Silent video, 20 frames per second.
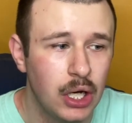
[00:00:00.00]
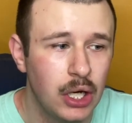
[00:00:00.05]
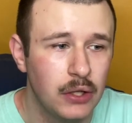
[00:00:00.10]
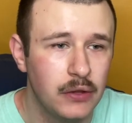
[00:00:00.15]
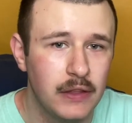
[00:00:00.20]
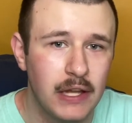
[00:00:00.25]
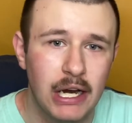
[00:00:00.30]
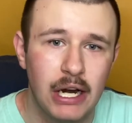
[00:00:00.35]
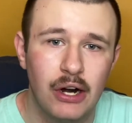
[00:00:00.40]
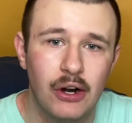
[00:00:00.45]

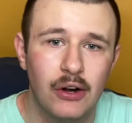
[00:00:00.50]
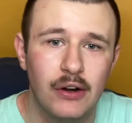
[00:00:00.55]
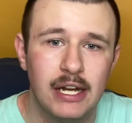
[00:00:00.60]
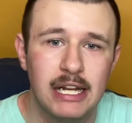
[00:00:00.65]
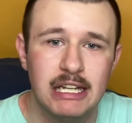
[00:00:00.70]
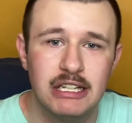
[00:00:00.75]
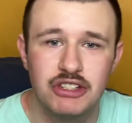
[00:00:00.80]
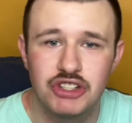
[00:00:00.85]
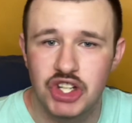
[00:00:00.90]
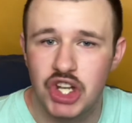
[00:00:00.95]
There
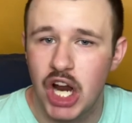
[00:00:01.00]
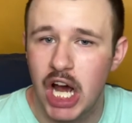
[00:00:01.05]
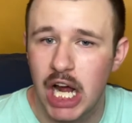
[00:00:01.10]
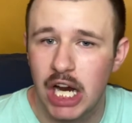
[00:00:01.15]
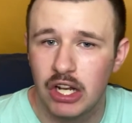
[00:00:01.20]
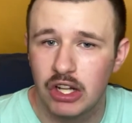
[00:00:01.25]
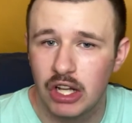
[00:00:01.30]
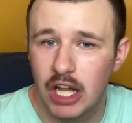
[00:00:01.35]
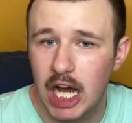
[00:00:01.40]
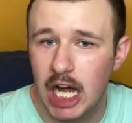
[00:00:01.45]
is not a
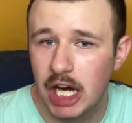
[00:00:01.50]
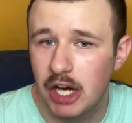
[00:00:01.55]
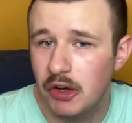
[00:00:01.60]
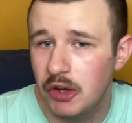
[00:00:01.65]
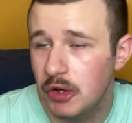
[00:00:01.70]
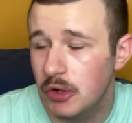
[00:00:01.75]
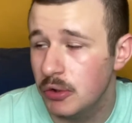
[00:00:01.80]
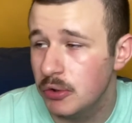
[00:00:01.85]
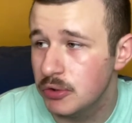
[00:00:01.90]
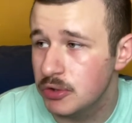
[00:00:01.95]
lot of
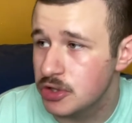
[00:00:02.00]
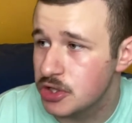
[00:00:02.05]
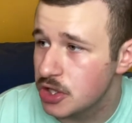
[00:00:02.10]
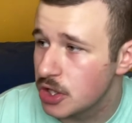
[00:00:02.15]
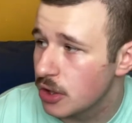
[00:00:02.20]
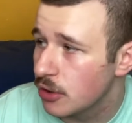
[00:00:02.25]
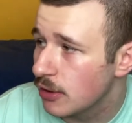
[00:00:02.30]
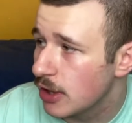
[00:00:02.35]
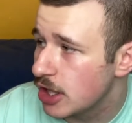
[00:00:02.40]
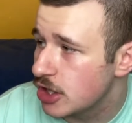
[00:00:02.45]
news,
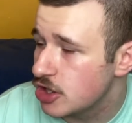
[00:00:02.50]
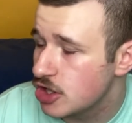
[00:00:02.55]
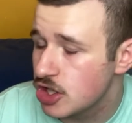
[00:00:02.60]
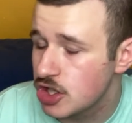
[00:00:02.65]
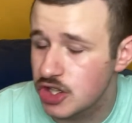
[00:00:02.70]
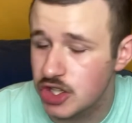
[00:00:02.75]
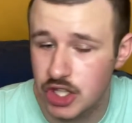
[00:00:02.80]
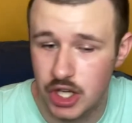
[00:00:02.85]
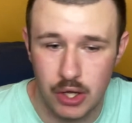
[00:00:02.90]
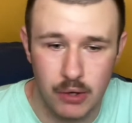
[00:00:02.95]
so let's
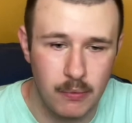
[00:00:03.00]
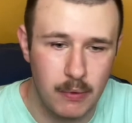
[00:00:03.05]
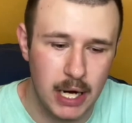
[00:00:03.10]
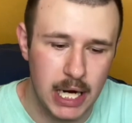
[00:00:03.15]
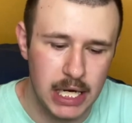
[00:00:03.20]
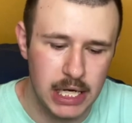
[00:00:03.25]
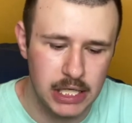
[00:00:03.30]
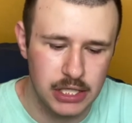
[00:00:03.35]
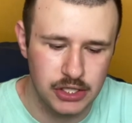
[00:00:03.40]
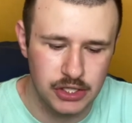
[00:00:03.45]
just get right
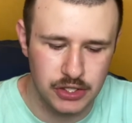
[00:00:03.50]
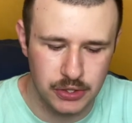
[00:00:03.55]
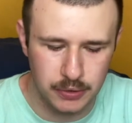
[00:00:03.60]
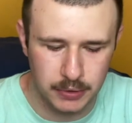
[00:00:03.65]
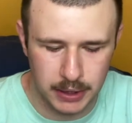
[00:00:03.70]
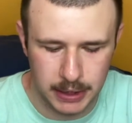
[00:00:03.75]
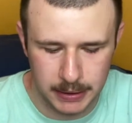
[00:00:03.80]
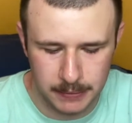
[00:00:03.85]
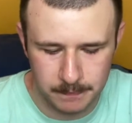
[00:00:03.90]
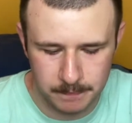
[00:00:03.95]
into
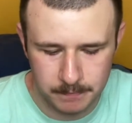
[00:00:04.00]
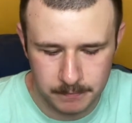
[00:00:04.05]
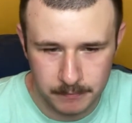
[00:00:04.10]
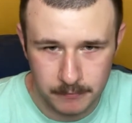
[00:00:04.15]
it.